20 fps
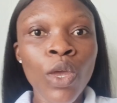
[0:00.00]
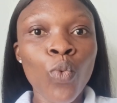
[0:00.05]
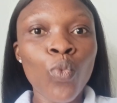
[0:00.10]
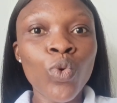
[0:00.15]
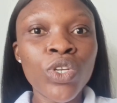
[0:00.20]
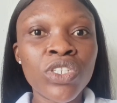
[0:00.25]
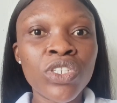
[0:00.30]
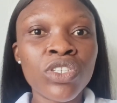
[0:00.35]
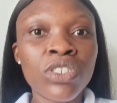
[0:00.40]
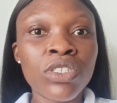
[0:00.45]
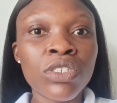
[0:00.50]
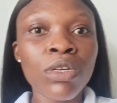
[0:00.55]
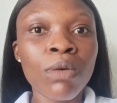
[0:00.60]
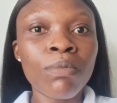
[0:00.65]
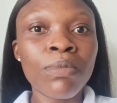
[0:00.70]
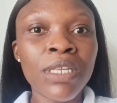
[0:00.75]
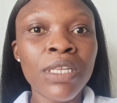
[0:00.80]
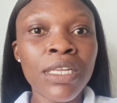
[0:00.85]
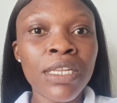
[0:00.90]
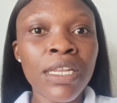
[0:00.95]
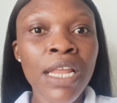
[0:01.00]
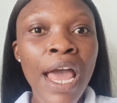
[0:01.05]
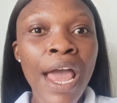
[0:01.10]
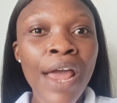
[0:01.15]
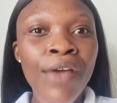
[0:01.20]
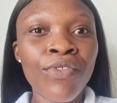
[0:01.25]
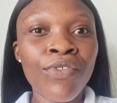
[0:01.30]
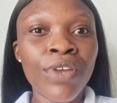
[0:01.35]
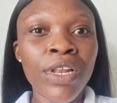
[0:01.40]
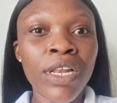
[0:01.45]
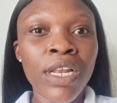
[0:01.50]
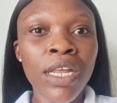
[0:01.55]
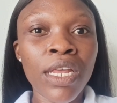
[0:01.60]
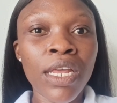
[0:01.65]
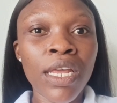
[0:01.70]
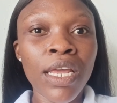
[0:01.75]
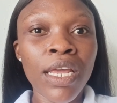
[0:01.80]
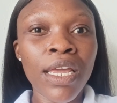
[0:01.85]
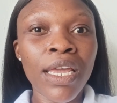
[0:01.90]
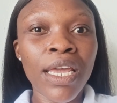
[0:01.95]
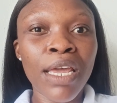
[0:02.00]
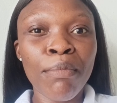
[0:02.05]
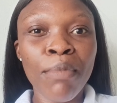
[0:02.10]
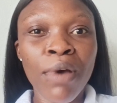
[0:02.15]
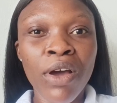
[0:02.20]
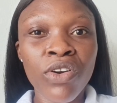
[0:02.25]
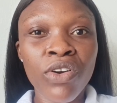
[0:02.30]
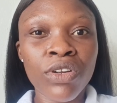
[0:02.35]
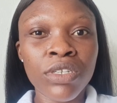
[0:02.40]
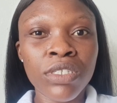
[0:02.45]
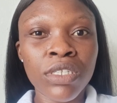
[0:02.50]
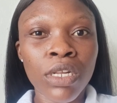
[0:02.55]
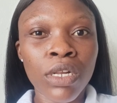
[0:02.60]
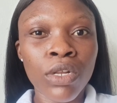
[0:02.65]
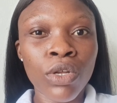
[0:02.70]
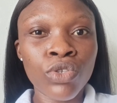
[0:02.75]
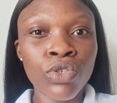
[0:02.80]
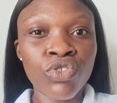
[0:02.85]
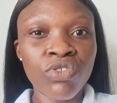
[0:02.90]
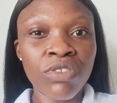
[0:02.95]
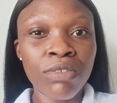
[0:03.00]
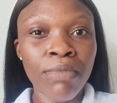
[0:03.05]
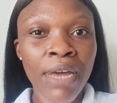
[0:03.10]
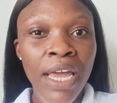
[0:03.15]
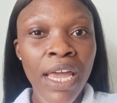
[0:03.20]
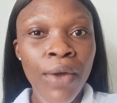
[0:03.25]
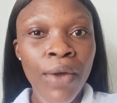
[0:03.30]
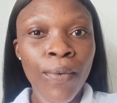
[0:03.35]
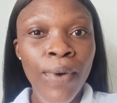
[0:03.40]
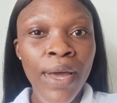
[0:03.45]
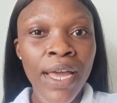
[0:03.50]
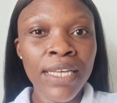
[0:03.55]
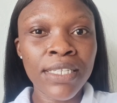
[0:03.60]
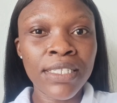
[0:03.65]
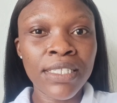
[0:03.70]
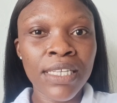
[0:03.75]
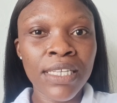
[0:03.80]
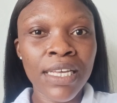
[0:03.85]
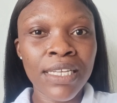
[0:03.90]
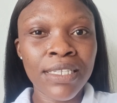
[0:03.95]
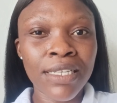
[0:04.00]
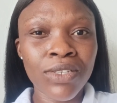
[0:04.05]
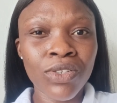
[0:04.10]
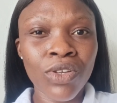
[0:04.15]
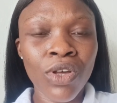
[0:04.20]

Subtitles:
which is something I really came across a lot during my NYSC years.